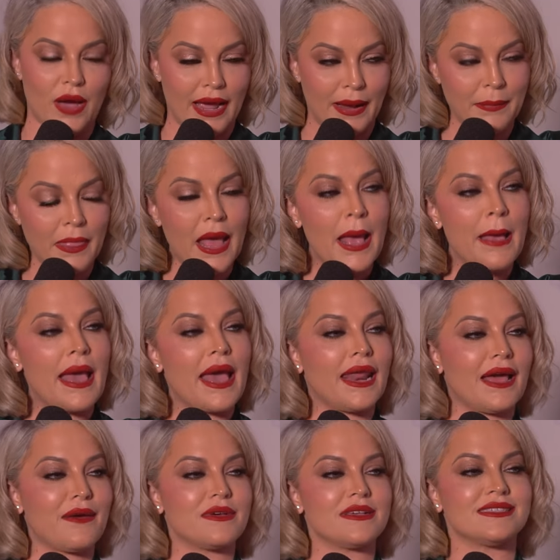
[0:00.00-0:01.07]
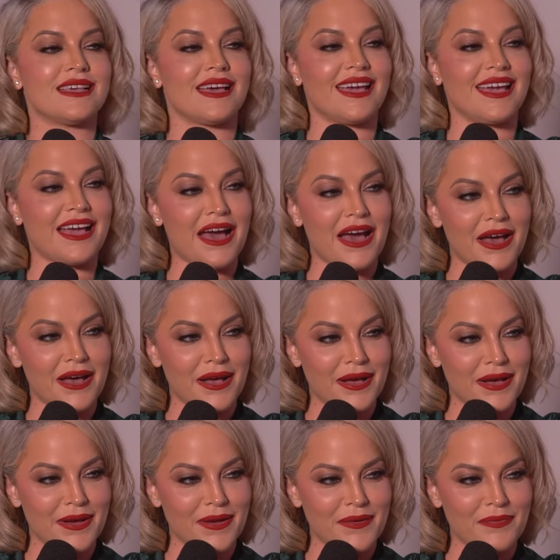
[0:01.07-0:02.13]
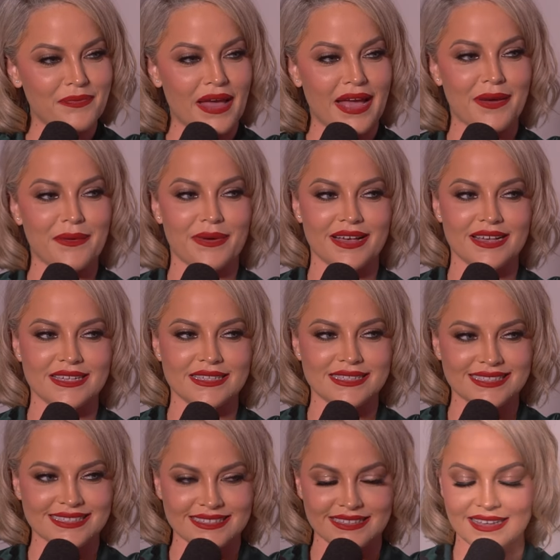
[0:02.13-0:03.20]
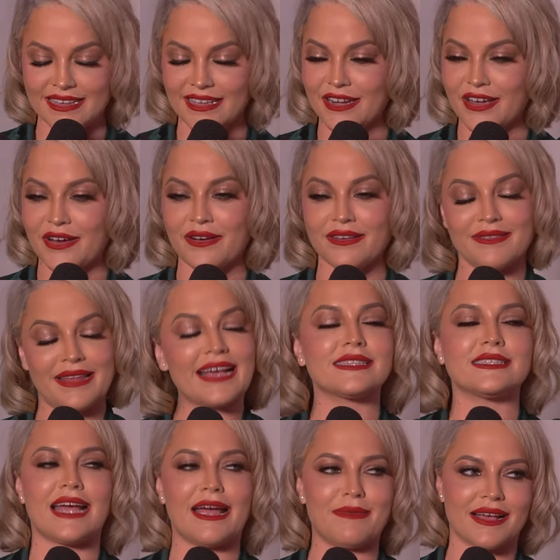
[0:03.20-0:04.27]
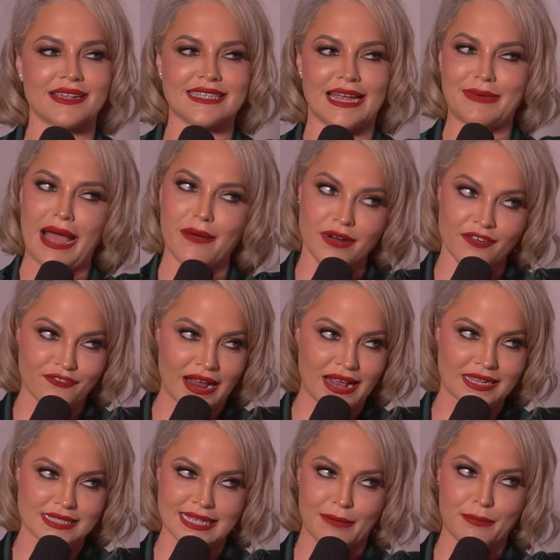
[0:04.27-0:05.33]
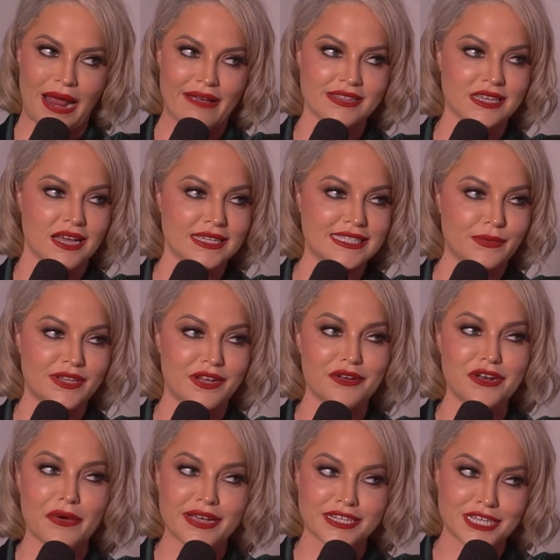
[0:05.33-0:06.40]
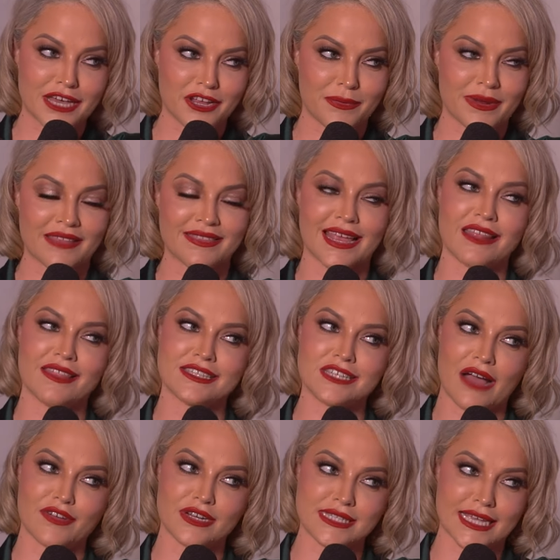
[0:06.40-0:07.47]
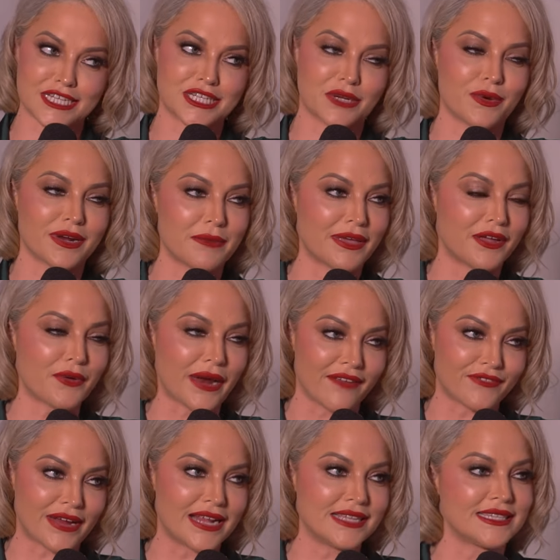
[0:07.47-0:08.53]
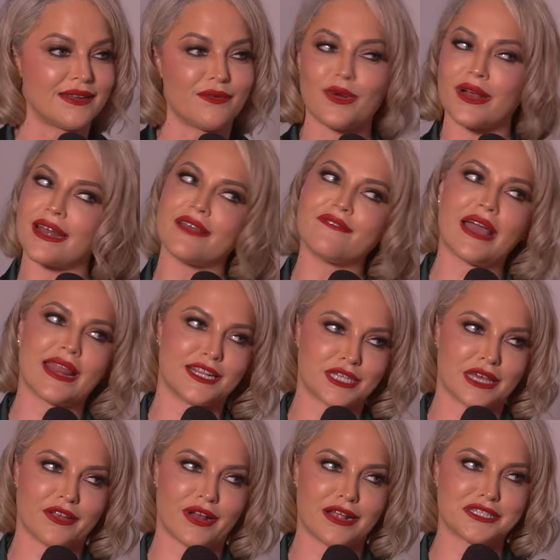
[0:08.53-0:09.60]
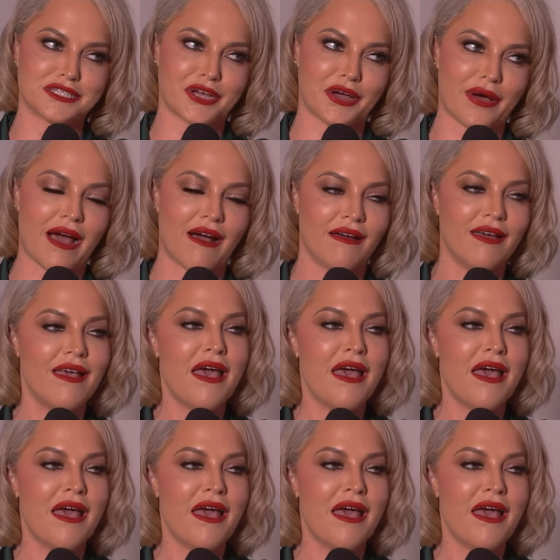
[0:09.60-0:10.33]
why, and I was like, um, Where, you? Where was I my was, invite? You know, next time, next time. Now we're friends. Yeah, private talks, see, we don't know each other, but at okay. the end of this conversation, we're yeah. gonna be great friends, and we're gonna invite each other out to go out.